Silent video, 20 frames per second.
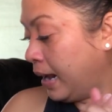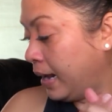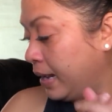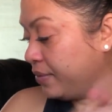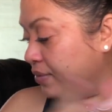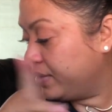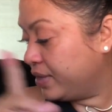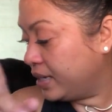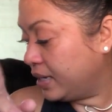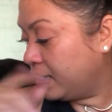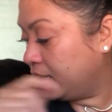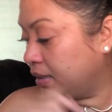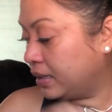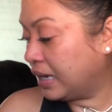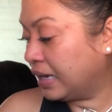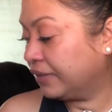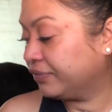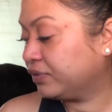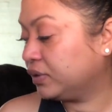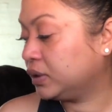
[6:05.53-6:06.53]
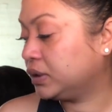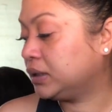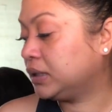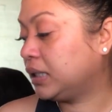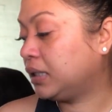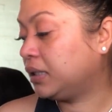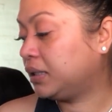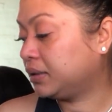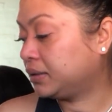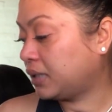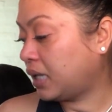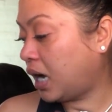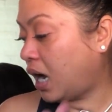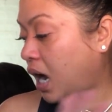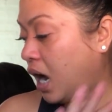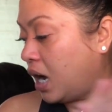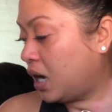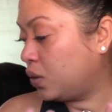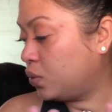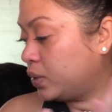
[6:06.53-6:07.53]
And then after that,
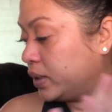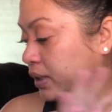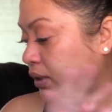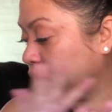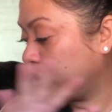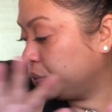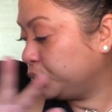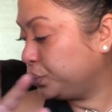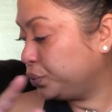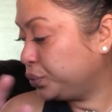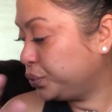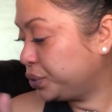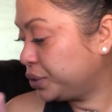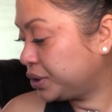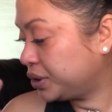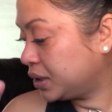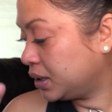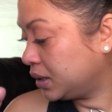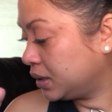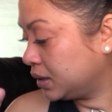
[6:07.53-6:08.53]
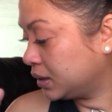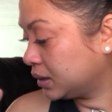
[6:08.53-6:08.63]
I want to use